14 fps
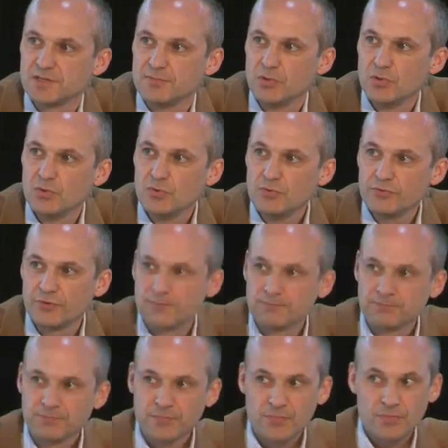it move?
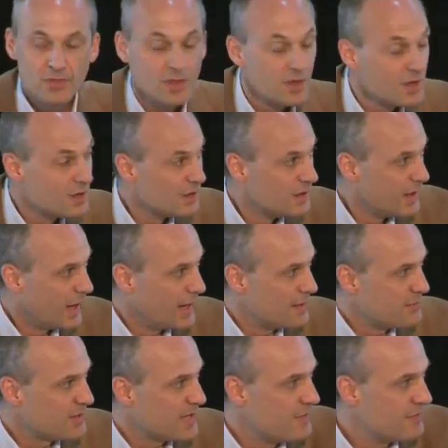And it
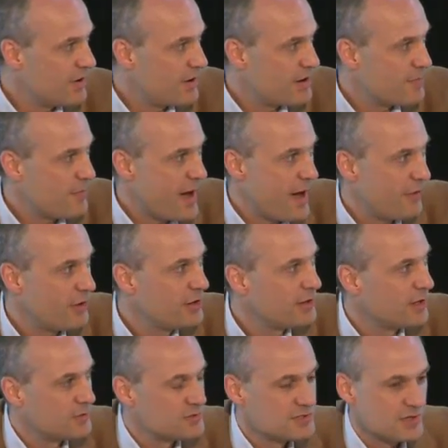became very apparent,
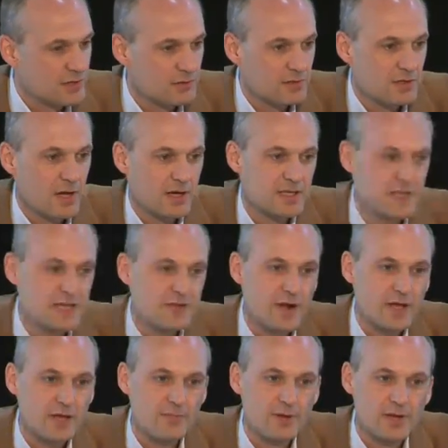and it was a, a key
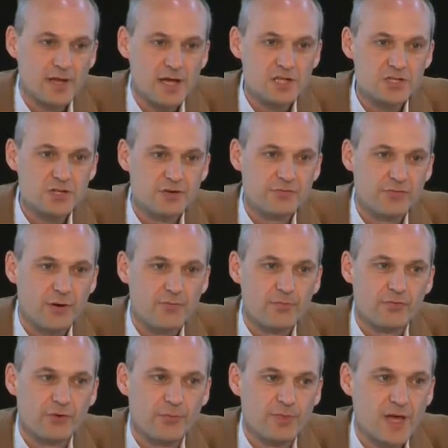recommendation from,
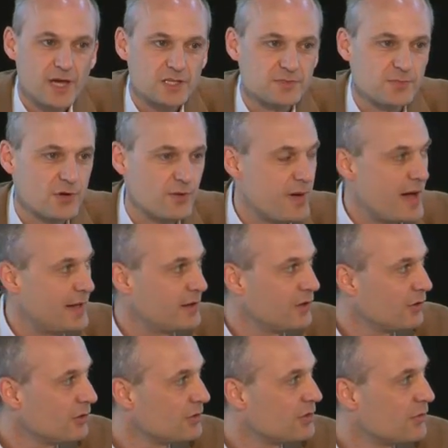from the expert
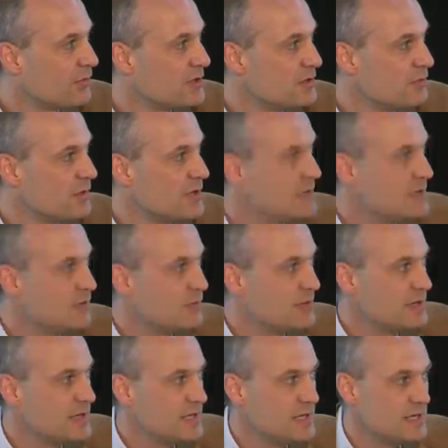panel, that we, we, we
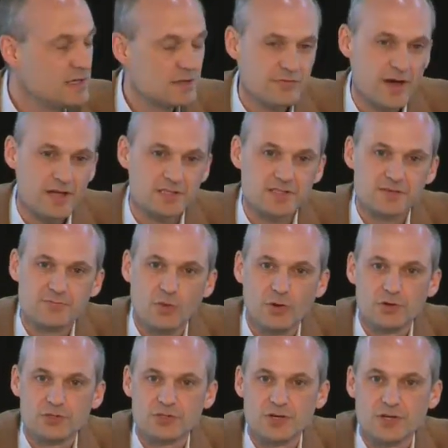need effective
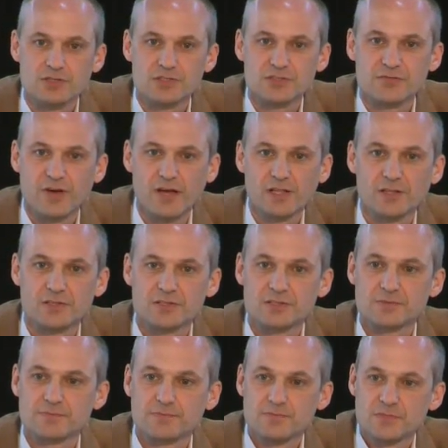monitoring and
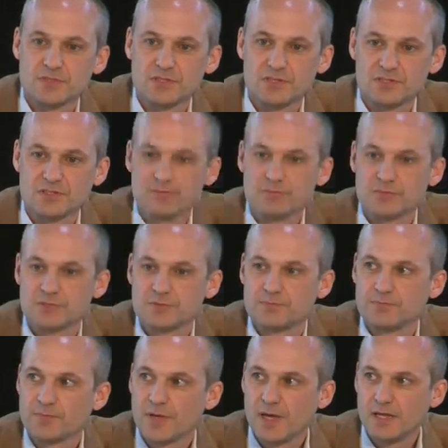surveillance systems
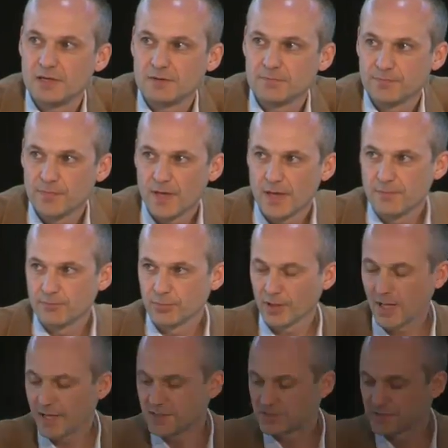in, in
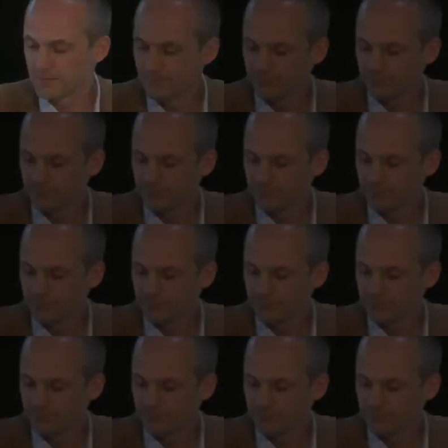place.